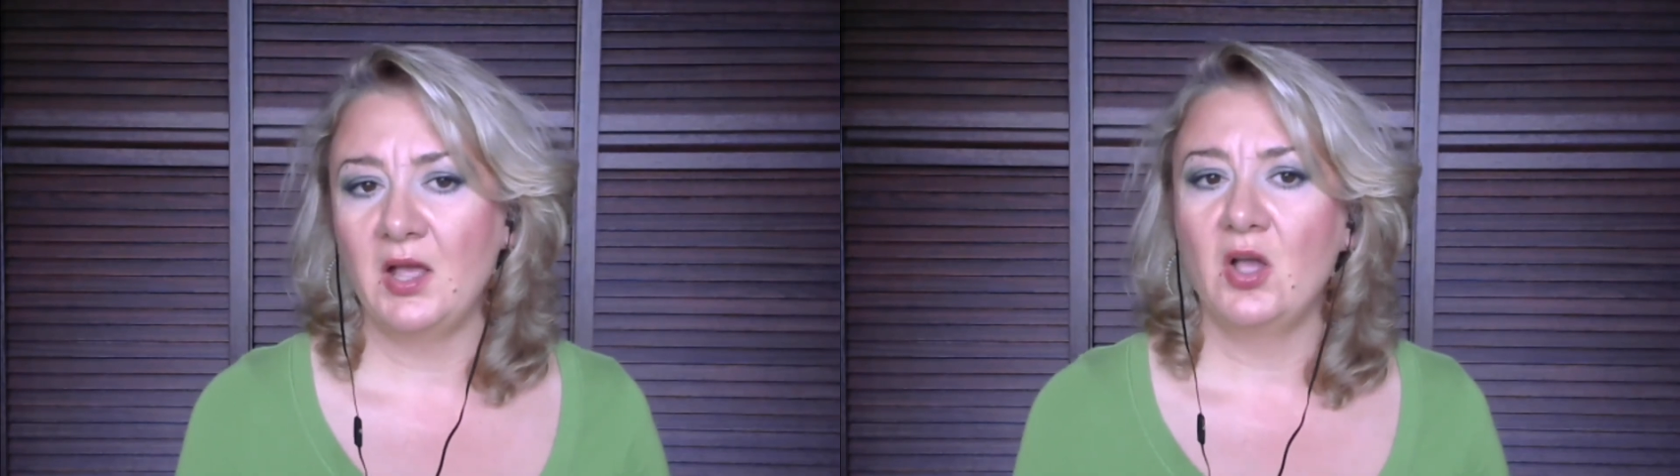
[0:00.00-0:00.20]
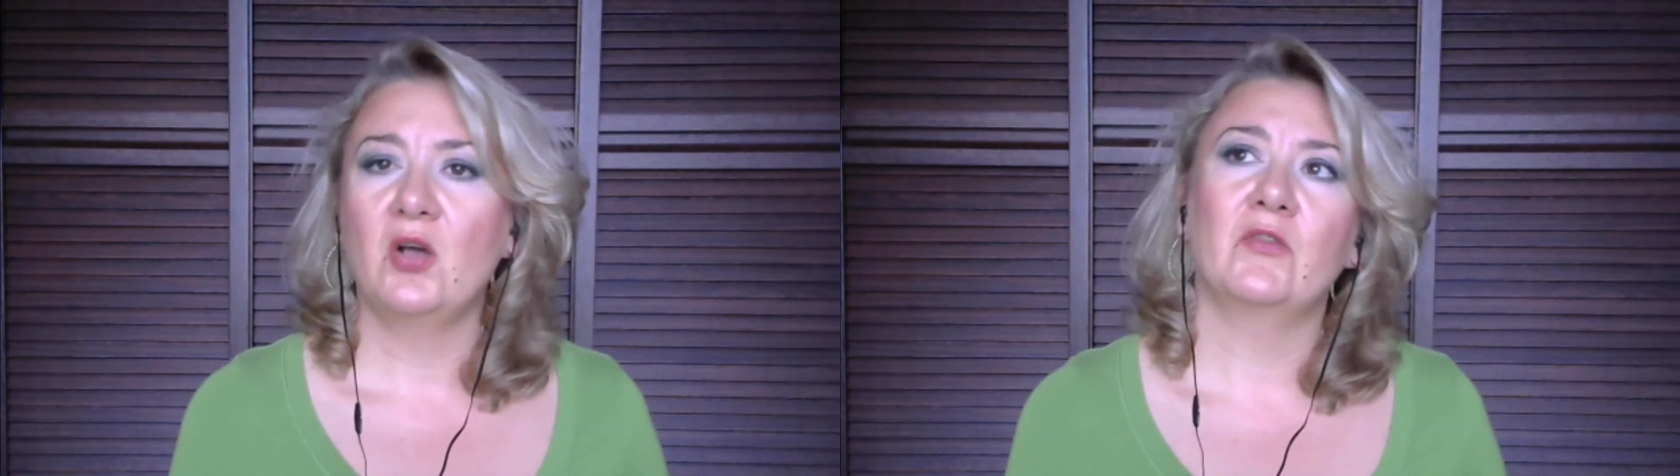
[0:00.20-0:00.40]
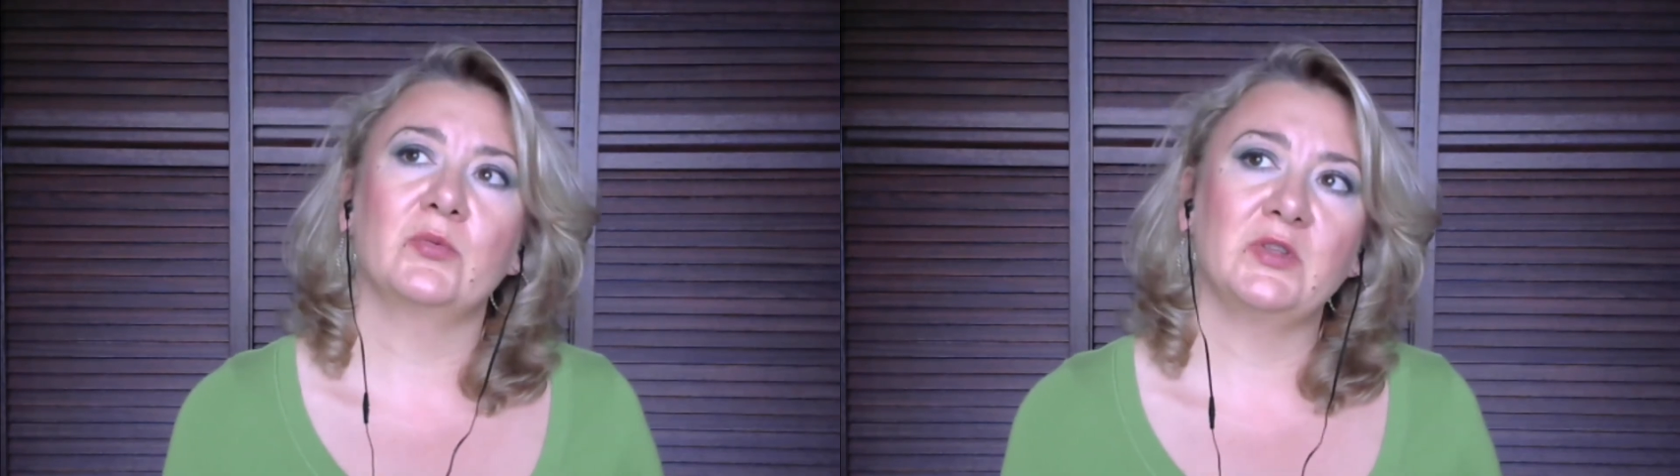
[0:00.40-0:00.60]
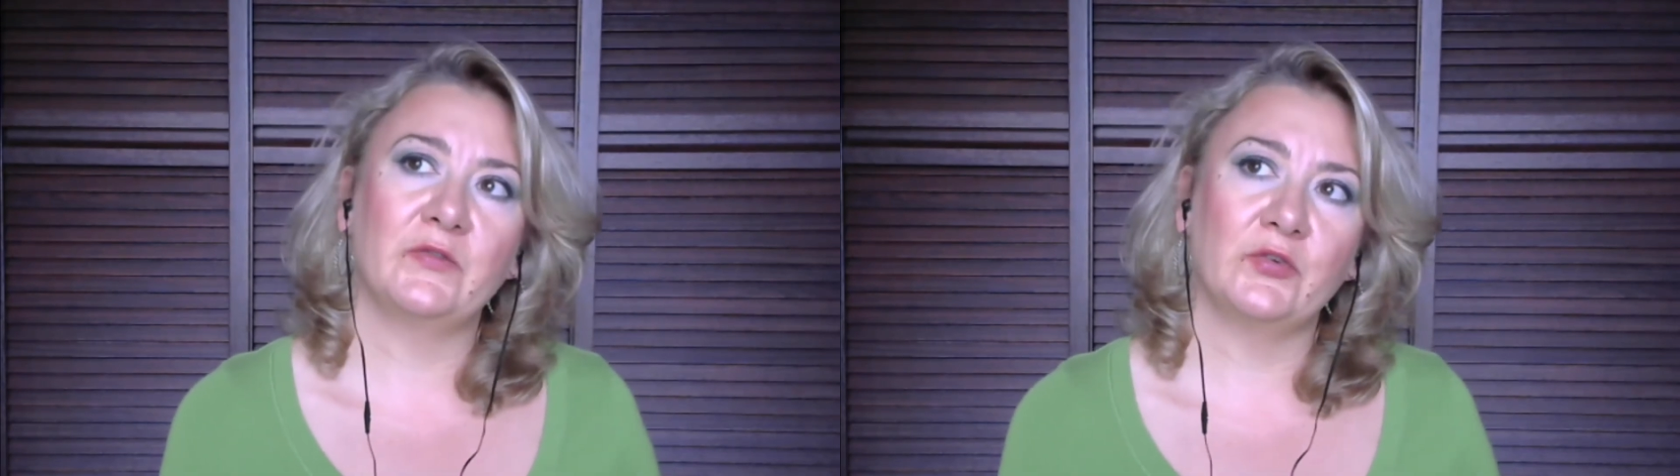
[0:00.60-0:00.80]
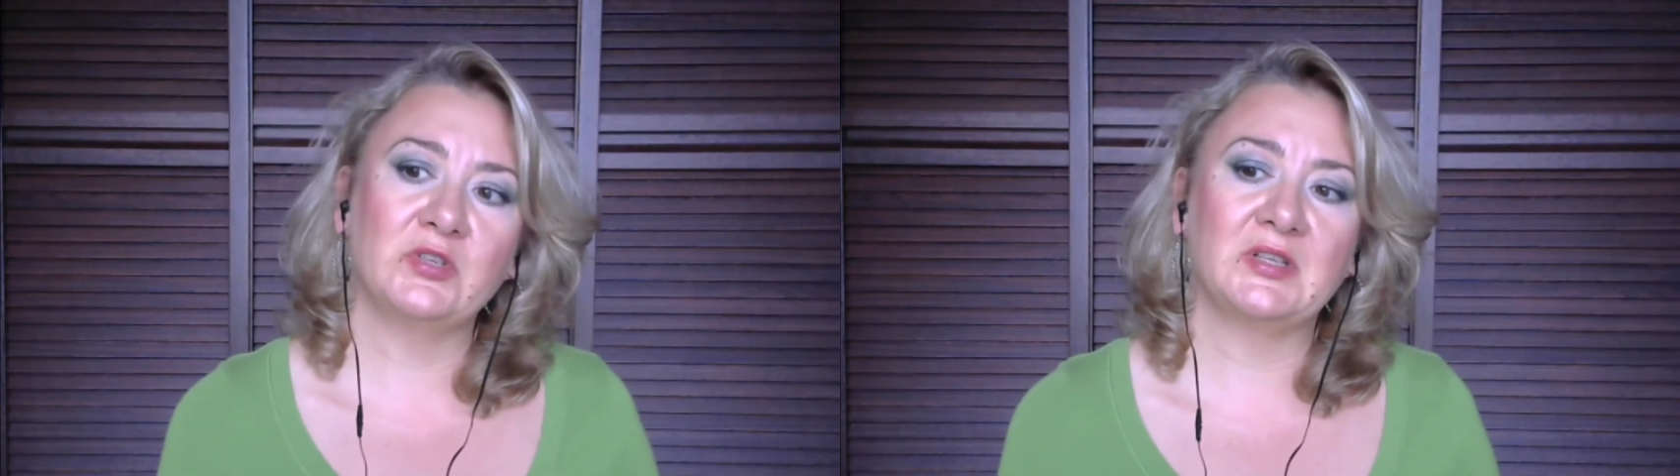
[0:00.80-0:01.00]
from the
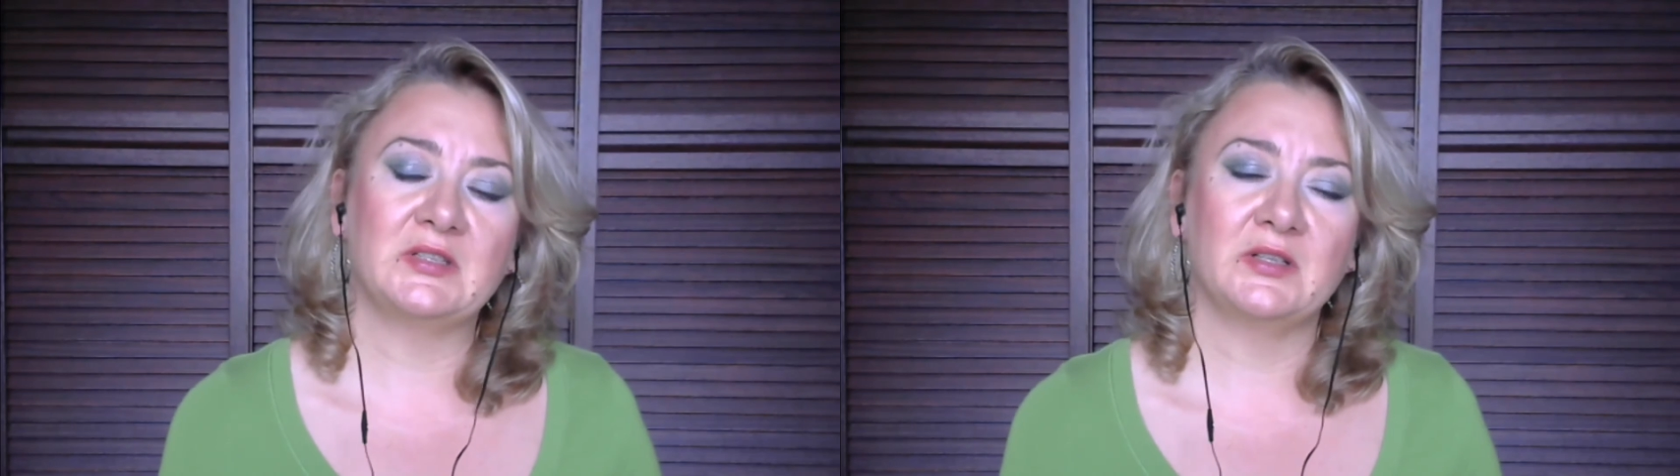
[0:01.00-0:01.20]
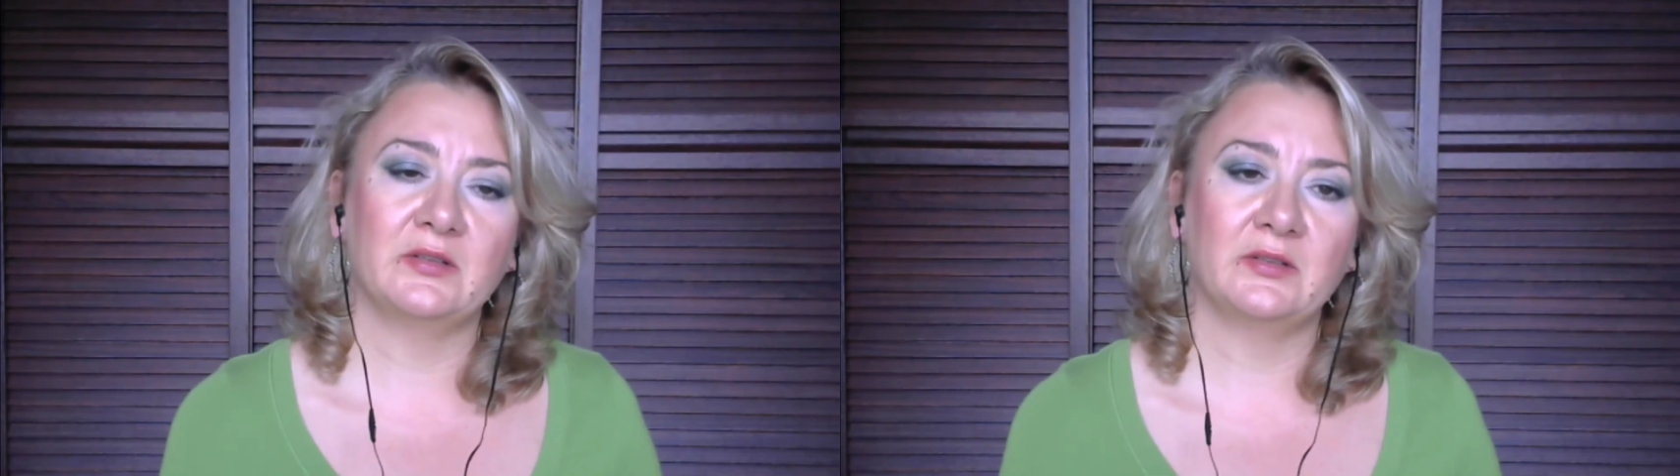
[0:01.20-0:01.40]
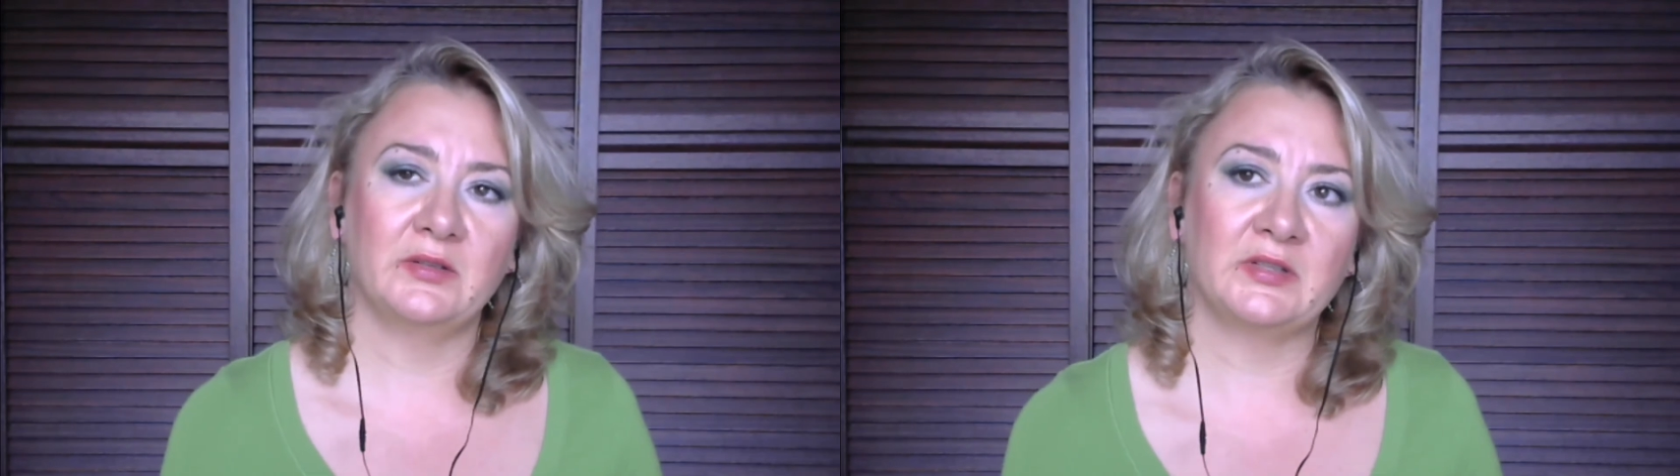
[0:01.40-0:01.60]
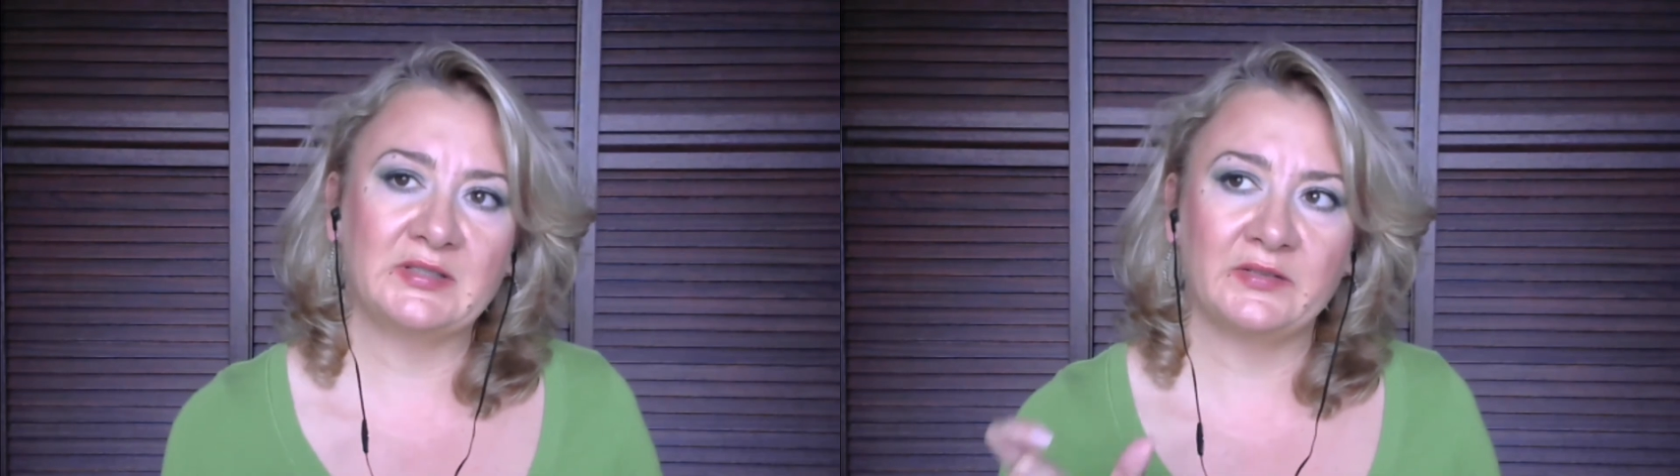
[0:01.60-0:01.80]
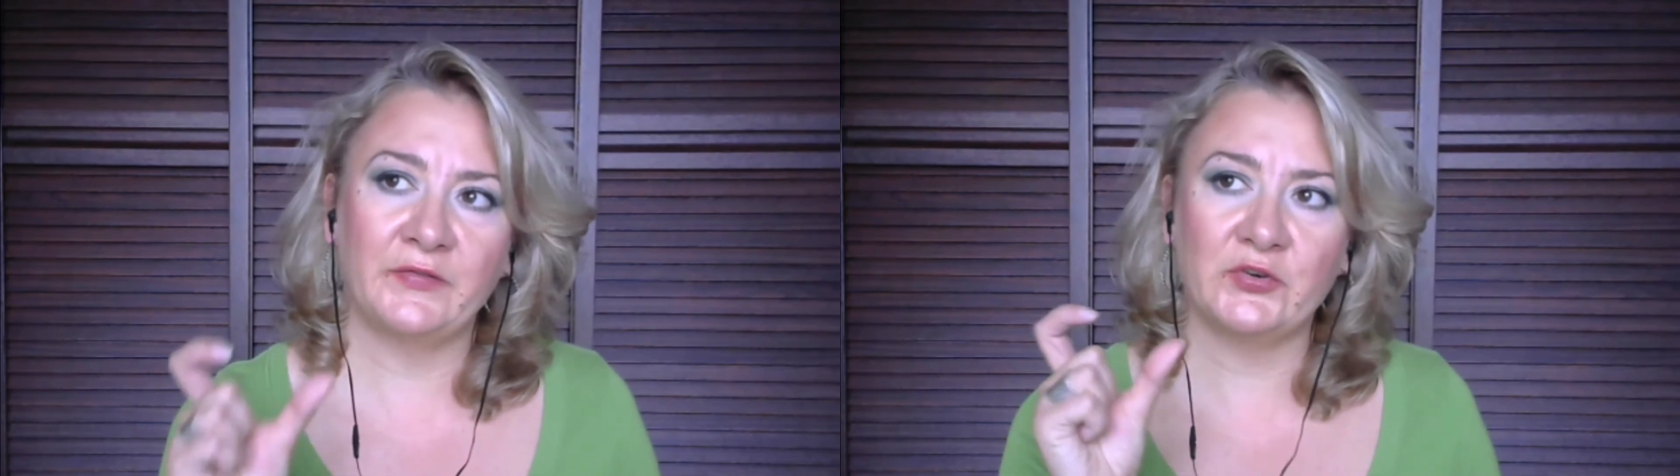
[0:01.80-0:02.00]
first until the
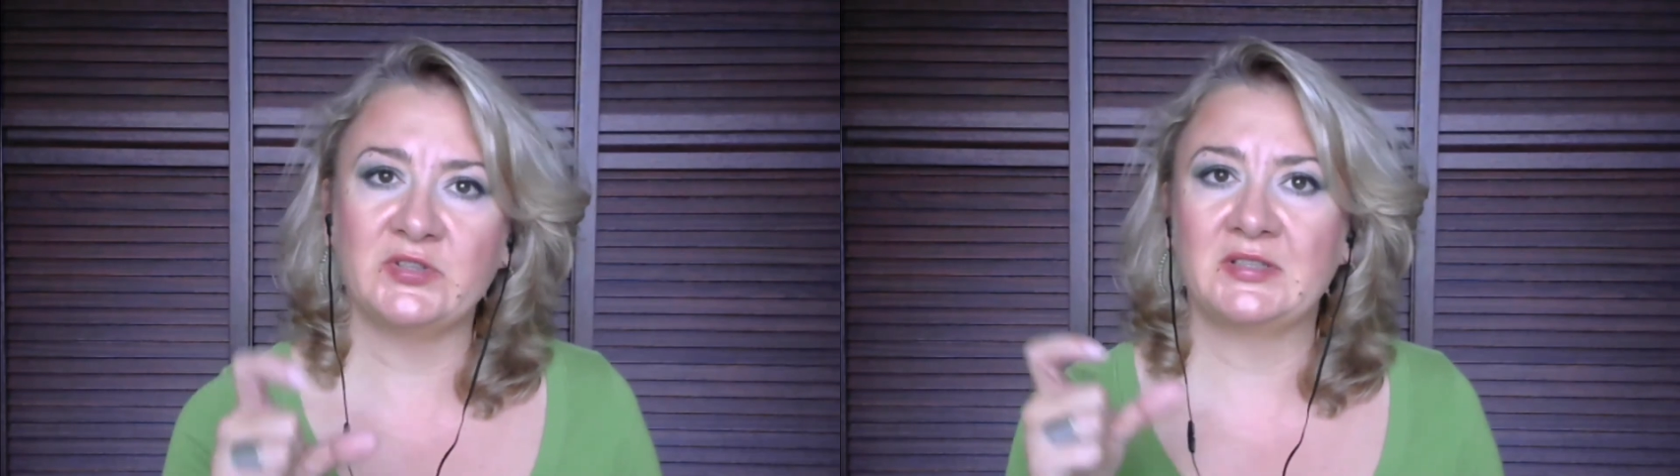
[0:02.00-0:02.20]
third,